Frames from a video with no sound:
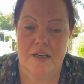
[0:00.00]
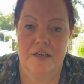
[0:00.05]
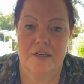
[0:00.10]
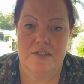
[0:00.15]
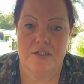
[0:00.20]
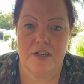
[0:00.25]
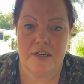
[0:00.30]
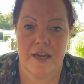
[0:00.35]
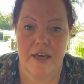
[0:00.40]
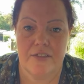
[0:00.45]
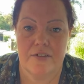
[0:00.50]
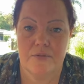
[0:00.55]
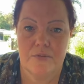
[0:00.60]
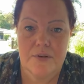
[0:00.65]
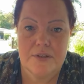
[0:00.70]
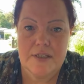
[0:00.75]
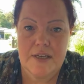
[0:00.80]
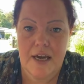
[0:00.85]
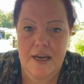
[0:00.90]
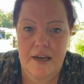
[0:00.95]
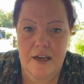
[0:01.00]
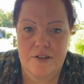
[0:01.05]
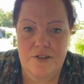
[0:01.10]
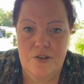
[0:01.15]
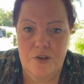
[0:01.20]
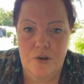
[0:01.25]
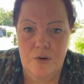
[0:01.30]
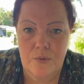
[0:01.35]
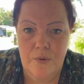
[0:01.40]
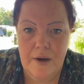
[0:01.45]
So Catherine was saying, I
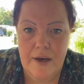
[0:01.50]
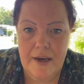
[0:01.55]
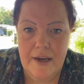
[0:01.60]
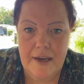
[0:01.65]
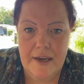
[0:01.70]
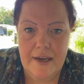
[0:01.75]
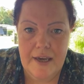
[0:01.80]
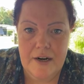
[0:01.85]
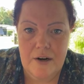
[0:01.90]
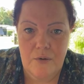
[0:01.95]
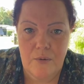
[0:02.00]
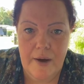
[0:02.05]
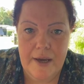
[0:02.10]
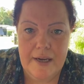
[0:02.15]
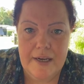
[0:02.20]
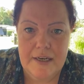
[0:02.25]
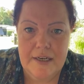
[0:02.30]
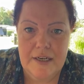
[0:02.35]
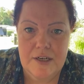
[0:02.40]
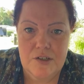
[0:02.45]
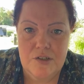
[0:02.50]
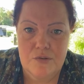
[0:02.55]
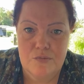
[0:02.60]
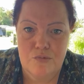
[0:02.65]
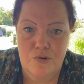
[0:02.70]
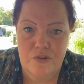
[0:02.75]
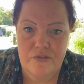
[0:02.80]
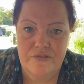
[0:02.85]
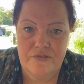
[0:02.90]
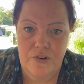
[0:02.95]
took away an awakening to
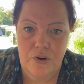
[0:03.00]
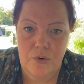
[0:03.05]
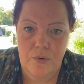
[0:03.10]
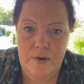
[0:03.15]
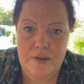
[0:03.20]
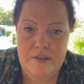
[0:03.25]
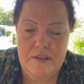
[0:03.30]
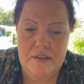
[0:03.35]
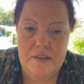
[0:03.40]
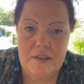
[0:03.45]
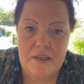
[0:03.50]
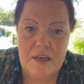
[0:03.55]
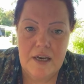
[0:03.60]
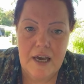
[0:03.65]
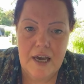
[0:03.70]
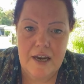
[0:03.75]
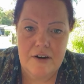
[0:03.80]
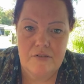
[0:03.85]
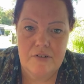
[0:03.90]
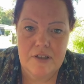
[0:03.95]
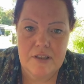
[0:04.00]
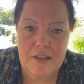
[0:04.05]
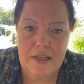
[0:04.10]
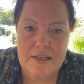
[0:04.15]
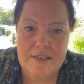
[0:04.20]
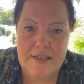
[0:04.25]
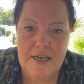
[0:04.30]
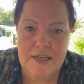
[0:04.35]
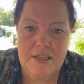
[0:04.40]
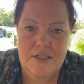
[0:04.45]
move forward and
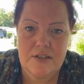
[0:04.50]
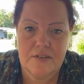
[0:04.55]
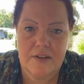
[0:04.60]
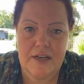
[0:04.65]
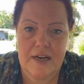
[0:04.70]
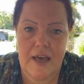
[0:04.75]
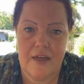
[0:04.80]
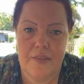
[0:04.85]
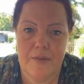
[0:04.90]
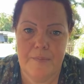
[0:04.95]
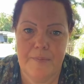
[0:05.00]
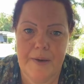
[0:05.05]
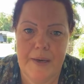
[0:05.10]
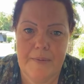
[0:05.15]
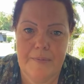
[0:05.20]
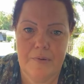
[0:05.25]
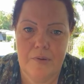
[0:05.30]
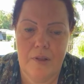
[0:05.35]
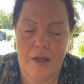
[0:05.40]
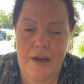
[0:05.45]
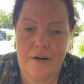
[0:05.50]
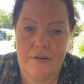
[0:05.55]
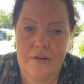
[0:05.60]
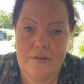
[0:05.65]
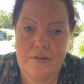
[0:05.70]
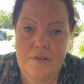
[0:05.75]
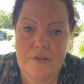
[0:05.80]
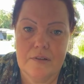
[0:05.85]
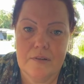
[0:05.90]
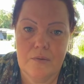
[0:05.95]
realization that other people are
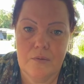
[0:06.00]
on